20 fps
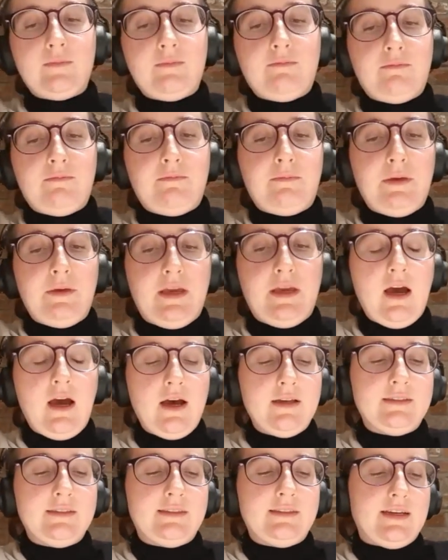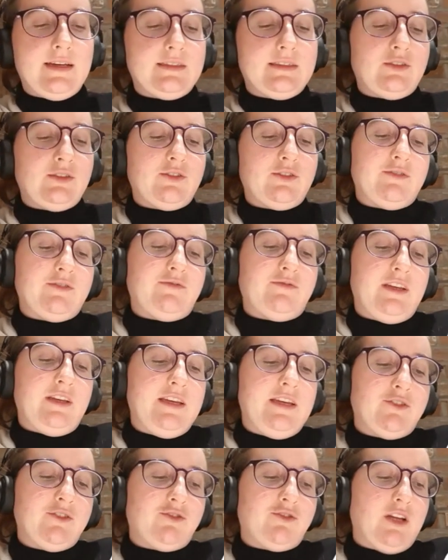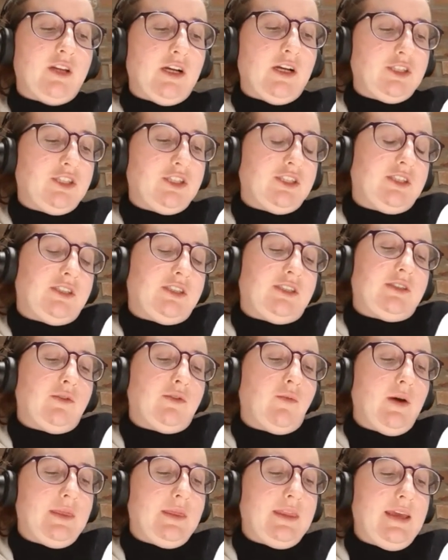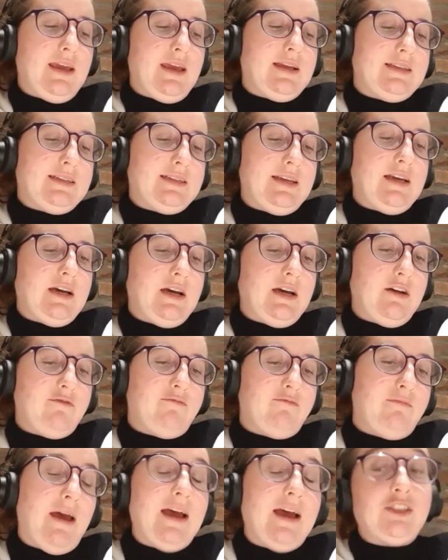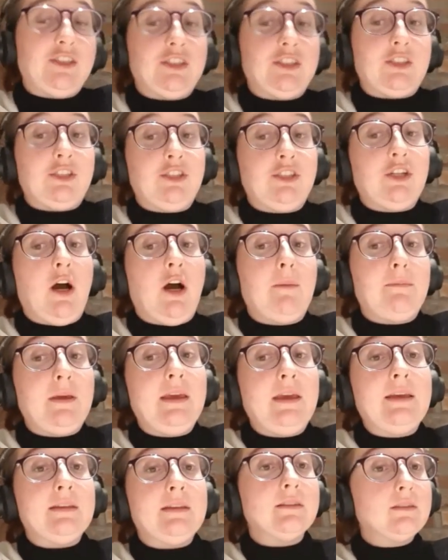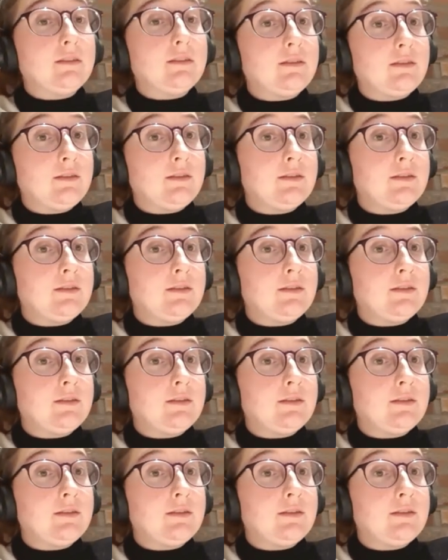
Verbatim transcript: because that's sort of the introduction to what the idea of Magic Shop is.